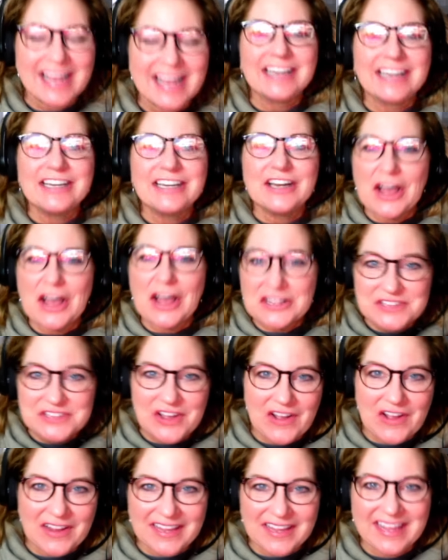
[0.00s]
not
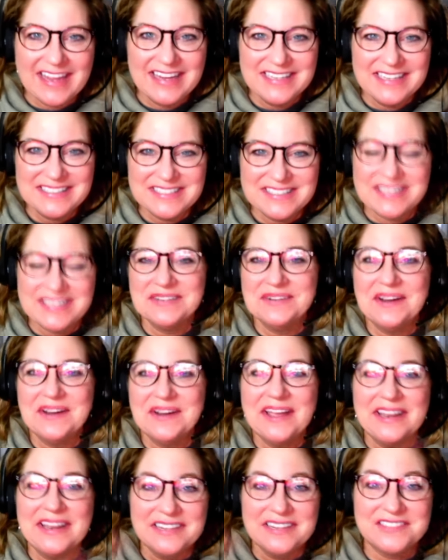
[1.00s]
talking to
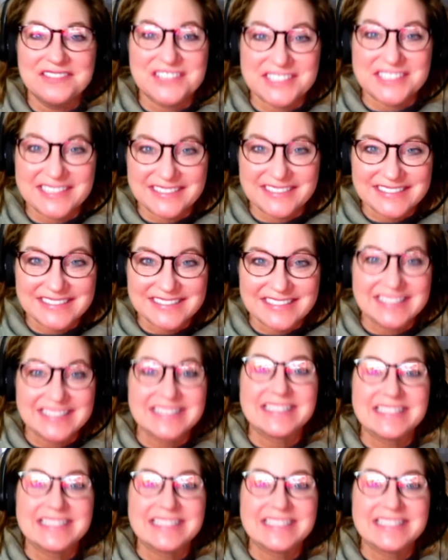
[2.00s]
any of Janelle's kids,